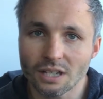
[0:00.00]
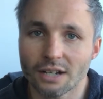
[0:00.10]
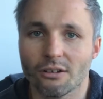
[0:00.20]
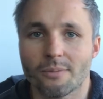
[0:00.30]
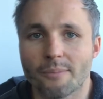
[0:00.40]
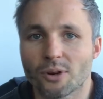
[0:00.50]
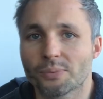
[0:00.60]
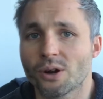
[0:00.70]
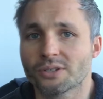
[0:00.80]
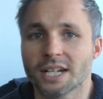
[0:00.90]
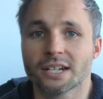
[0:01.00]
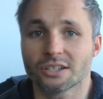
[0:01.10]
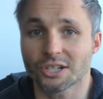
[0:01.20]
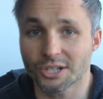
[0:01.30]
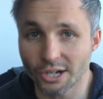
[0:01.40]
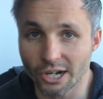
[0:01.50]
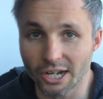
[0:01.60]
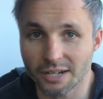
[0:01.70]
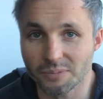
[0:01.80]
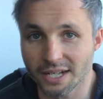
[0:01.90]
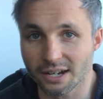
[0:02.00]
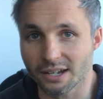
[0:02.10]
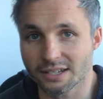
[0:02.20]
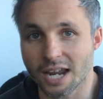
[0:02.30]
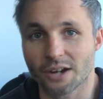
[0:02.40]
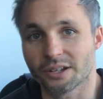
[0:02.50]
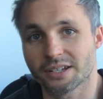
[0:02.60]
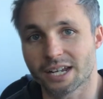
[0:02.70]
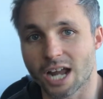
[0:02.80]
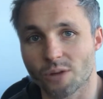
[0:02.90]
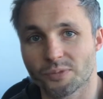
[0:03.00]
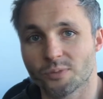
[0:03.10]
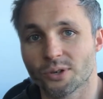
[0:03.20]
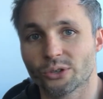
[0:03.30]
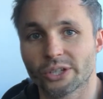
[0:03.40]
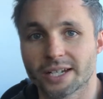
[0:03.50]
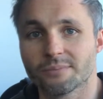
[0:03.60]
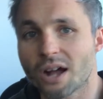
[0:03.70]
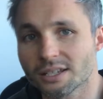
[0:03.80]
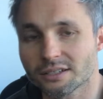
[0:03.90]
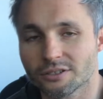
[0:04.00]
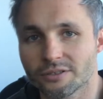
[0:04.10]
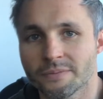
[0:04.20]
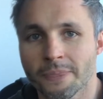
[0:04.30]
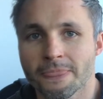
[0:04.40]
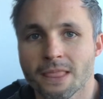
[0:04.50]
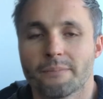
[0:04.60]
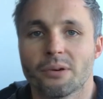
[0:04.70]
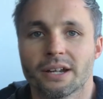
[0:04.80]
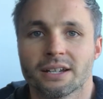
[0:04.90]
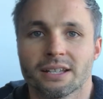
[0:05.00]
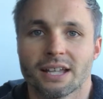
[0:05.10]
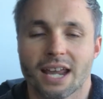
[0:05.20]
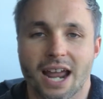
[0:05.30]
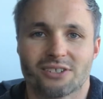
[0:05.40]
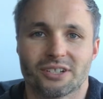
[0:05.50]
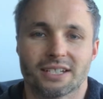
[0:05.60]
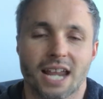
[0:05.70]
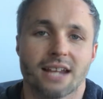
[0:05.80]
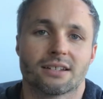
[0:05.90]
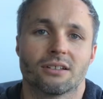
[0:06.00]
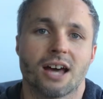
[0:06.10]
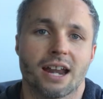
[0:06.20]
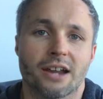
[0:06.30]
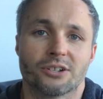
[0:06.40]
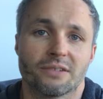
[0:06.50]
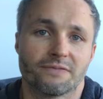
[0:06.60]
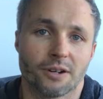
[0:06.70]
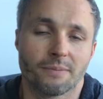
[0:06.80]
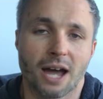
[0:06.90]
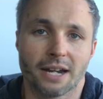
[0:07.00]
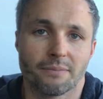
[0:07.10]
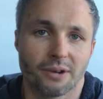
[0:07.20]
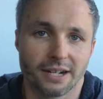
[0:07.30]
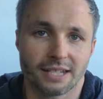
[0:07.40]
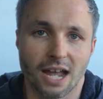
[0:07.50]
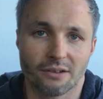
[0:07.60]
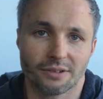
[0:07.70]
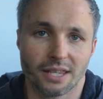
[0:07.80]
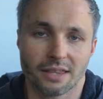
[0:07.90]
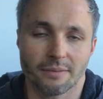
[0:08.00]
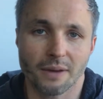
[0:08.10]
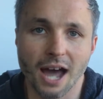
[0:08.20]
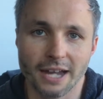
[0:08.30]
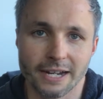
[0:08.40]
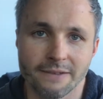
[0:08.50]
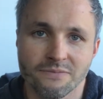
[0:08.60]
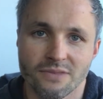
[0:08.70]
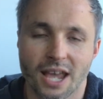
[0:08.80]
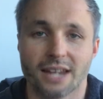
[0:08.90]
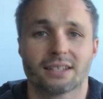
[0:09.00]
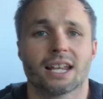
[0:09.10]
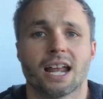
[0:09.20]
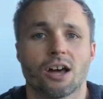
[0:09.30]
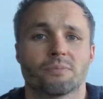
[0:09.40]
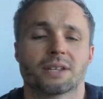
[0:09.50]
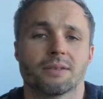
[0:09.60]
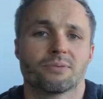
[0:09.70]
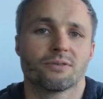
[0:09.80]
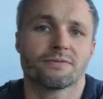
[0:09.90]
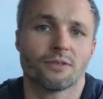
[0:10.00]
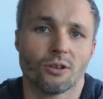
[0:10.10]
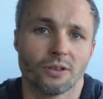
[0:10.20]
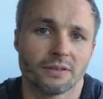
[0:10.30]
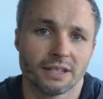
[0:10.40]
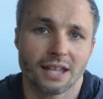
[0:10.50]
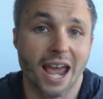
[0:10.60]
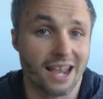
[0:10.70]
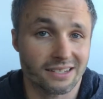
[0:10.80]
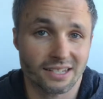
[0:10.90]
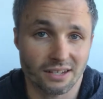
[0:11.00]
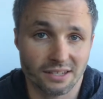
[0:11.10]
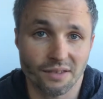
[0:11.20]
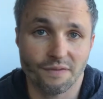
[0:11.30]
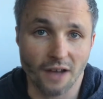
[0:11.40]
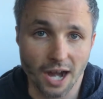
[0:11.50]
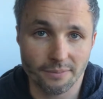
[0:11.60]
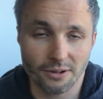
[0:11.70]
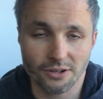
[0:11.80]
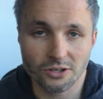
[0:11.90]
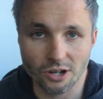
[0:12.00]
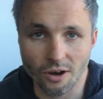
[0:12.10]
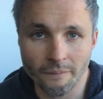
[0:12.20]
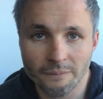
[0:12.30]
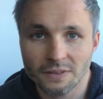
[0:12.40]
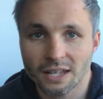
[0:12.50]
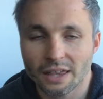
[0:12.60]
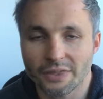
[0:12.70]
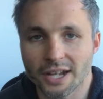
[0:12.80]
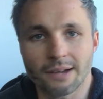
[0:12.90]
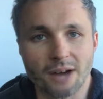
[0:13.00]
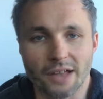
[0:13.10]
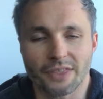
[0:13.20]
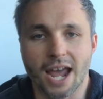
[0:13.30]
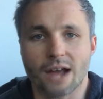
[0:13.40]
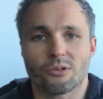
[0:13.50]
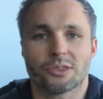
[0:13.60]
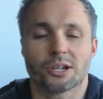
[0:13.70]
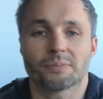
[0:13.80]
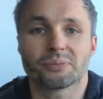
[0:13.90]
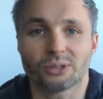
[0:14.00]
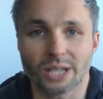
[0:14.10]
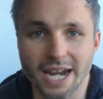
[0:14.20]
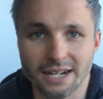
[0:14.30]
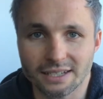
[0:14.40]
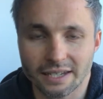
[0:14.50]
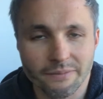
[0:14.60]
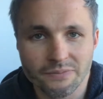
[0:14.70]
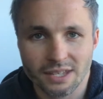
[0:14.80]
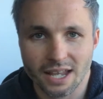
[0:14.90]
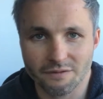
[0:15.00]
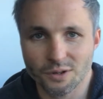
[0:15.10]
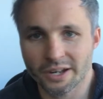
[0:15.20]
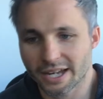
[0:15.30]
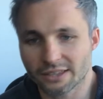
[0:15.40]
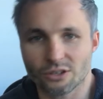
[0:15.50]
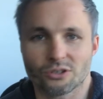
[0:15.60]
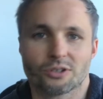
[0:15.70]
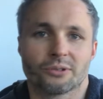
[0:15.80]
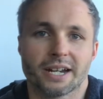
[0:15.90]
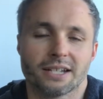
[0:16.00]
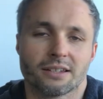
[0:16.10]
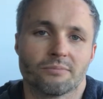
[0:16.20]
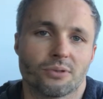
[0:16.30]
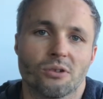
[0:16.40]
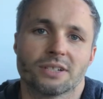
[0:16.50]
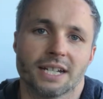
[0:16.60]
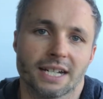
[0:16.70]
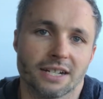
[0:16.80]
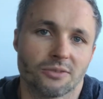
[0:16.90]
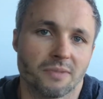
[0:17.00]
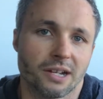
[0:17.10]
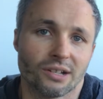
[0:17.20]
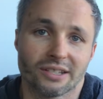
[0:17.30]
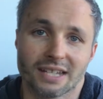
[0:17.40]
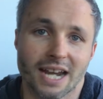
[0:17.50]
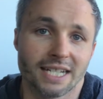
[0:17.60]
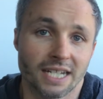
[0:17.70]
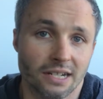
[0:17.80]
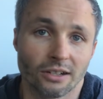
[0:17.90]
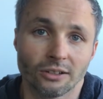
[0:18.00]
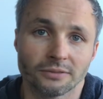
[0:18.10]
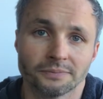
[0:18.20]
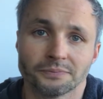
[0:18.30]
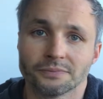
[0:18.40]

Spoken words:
And remember, protein is good because not only does it help you build lean muscle, but it actually takes a lot of energy for your body to break down within the body, and it's going to help keep you full, as does the fiber. So think about that with your plate. If you can get those greens and protein each meal is ideal.